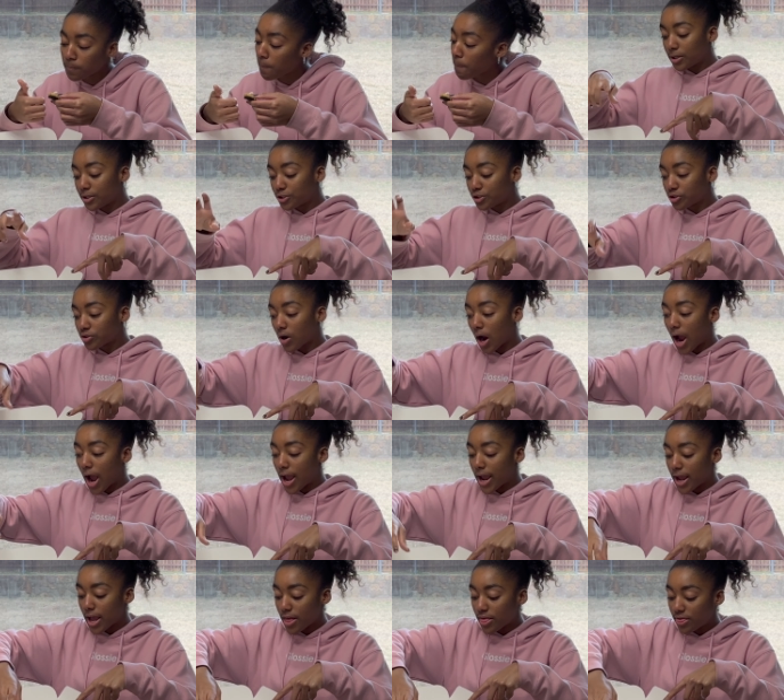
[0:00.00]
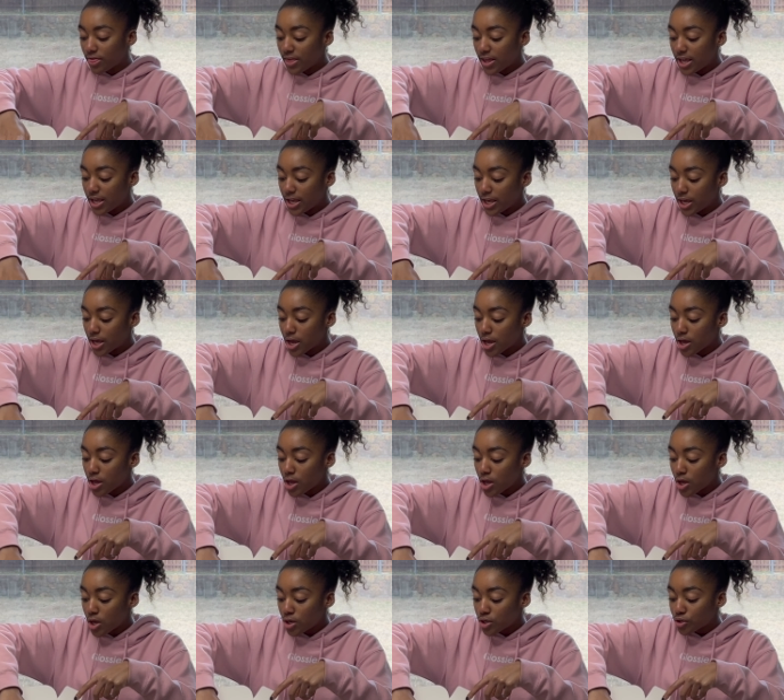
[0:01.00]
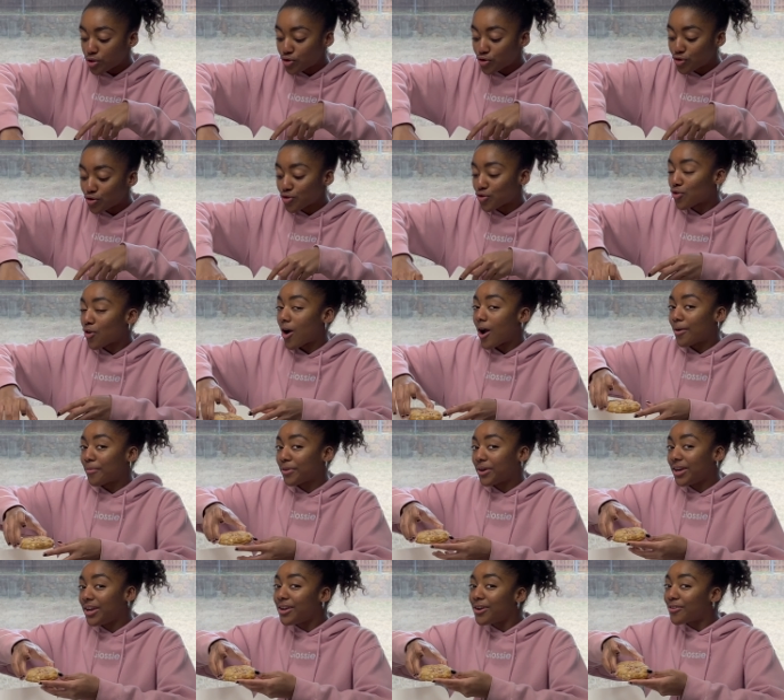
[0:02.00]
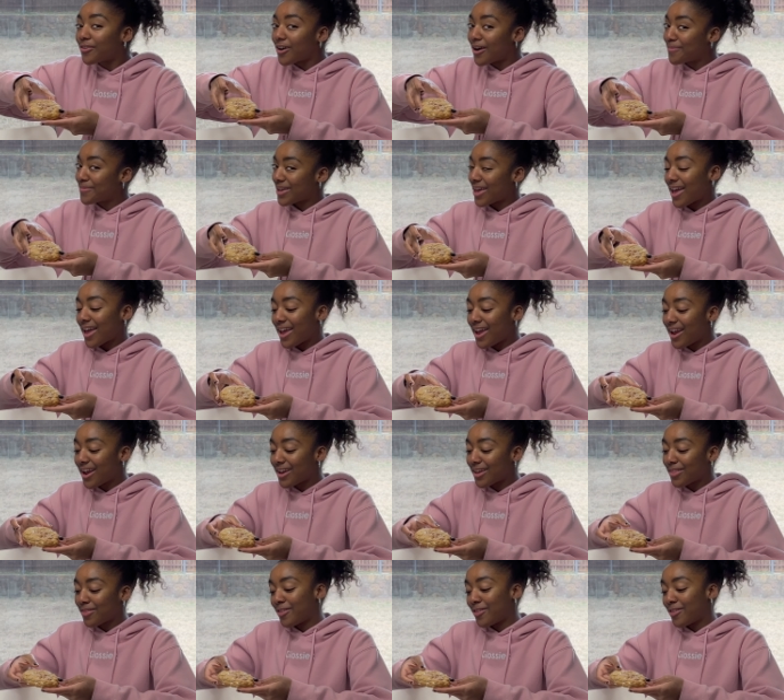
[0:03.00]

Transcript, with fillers: gonna try the strawberry crumb cake,